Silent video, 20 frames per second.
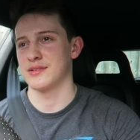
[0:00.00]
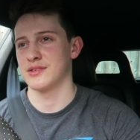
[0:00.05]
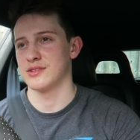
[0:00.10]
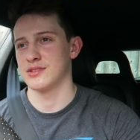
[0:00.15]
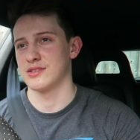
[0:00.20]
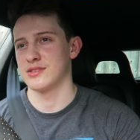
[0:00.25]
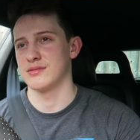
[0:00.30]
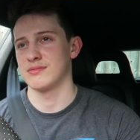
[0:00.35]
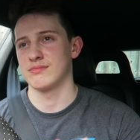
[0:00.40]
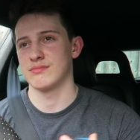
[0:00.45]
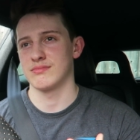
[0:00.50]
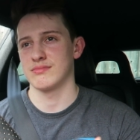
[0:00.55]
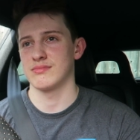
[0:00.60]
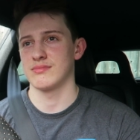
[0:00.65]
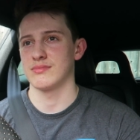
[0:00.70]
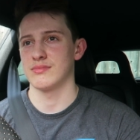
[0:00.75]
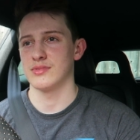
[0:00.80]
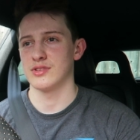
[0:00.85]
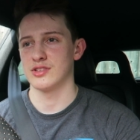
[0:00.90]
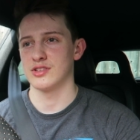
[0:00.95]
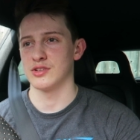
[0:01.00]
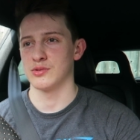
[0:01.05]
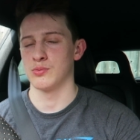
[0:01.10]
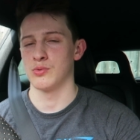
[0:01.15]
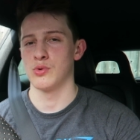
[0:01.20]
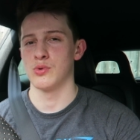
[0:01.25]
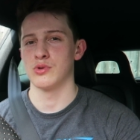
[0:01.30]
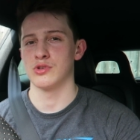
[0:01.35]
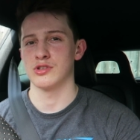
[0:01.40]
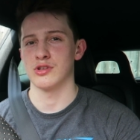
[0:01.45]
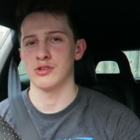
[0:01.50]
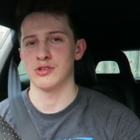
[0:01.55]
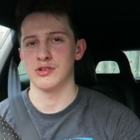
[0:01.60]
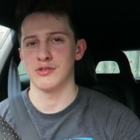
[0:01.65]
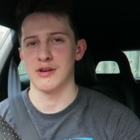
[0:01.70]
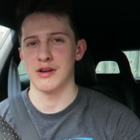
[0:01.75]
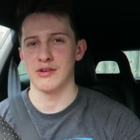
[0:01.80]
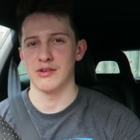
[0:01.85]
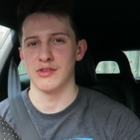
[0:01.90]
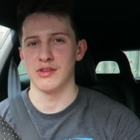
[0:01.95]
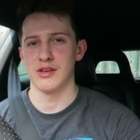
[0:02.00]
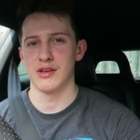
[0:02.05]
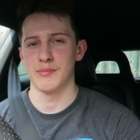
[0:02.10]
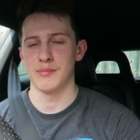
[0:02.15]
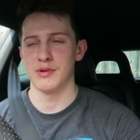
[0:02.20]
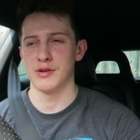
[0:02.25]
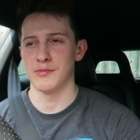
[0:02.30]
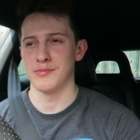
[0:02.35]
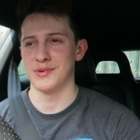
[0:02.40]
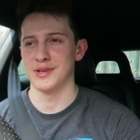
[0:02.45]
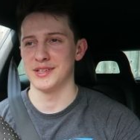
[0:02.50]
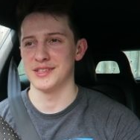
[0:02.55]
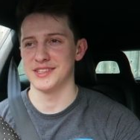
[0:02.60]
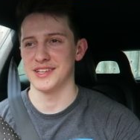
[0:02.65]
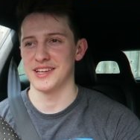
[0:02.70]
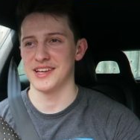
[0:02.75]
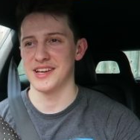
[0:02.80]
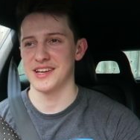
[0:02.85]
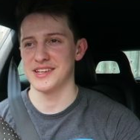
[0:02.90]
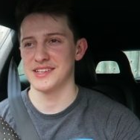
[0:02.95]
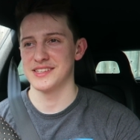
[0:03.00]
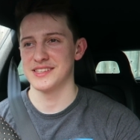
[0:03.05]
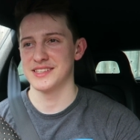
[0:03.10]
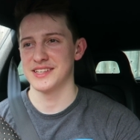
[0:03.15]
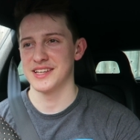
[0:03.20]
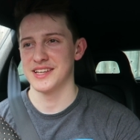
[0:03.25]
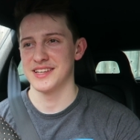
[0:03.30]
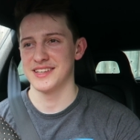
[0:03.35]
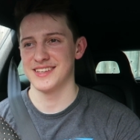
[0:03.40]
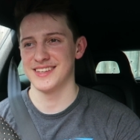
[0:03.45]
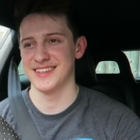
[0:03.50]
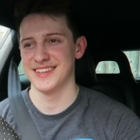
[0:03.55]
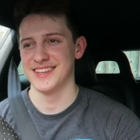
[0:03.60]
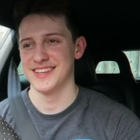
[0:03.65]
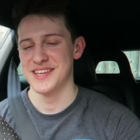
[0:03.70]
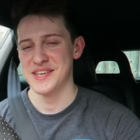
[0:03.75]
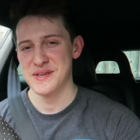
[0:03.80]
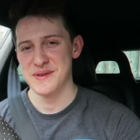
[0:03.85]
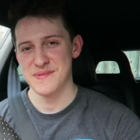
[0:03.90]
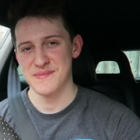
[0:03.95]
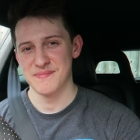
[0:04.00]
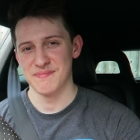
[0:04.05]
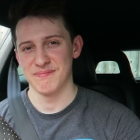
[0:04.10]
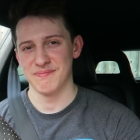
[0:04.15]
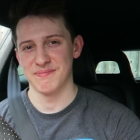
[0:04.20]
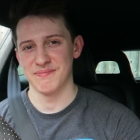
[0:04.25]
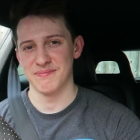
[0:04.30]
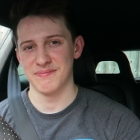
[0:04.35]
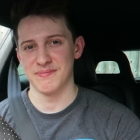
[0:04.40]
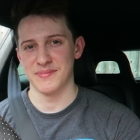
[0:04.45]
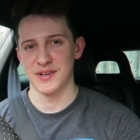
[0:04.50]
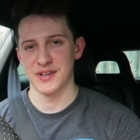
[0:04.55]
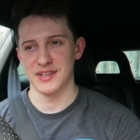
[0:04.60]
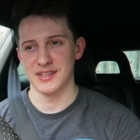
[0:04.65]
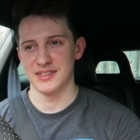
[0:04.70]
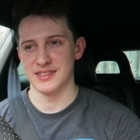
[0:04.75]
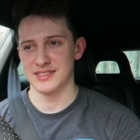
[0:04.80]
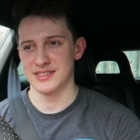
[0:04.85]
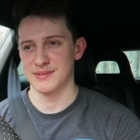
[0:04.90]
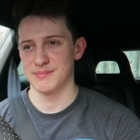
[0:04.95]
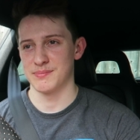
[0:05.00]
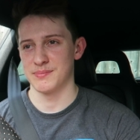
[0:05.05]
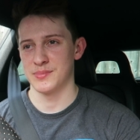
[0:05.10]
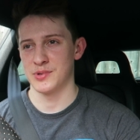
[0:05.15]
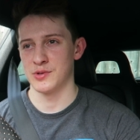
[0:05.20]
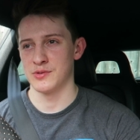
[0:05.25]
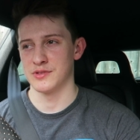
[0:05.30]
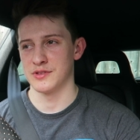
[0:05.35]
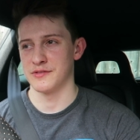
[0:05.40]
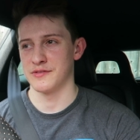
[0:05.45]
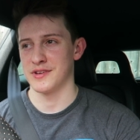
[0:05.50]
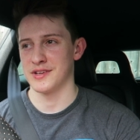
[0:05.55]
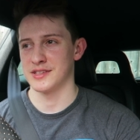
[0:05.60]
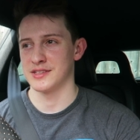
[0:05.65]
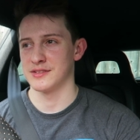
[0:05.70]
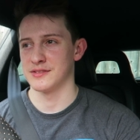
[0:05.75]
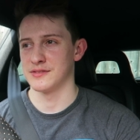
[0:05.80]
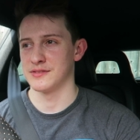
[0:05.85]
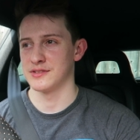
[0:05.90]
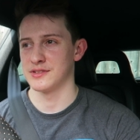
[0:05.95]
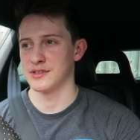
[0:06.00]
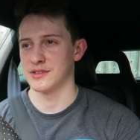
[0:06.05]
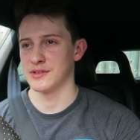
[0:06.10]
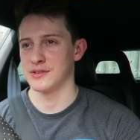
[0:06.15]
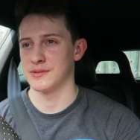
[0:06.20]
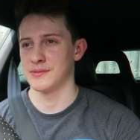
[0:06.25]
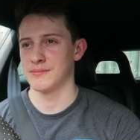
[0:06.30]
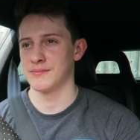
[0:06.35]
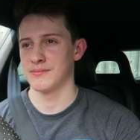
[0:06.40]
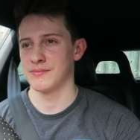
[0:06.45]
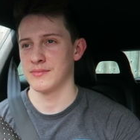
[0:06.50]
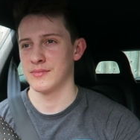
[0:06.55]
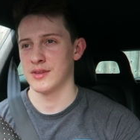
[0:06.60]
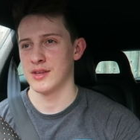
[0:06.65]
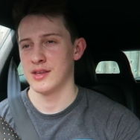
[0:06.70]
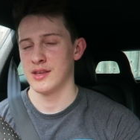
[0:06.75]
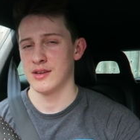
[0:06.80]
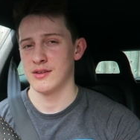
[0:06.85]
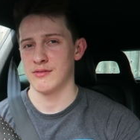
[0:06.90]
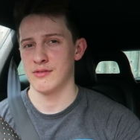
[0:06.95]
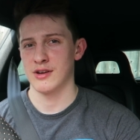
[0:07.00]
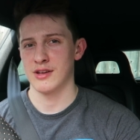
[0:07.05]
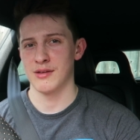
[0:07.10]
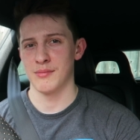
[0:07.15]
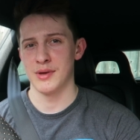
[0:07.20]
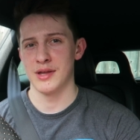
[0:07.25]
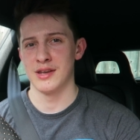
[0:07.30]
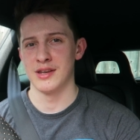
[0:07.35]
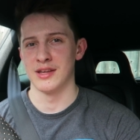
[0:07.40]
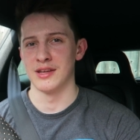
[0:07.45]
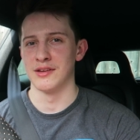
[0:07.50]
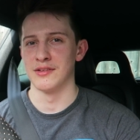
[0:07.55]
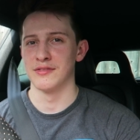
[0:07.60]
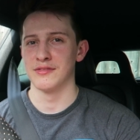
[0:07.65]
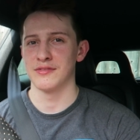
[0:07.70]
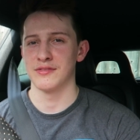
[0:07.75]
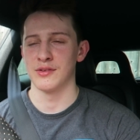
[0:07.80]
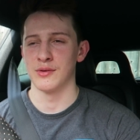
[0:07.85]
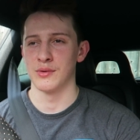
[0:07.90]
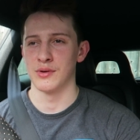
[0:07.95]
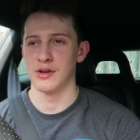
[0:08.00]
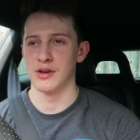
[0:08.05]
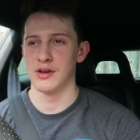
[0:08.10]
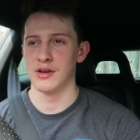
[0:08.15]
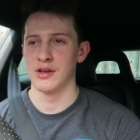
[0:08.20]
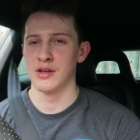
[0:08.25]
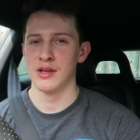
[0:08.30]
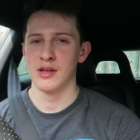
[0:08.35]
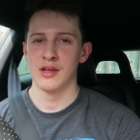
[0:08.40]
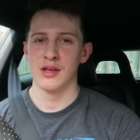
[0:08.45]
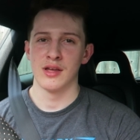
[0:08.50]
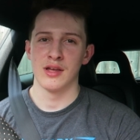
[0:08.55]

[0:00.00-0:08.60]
because it's just water sloshing around in there, a bit of BCAAs. But it proves effective, so recommend it if you want to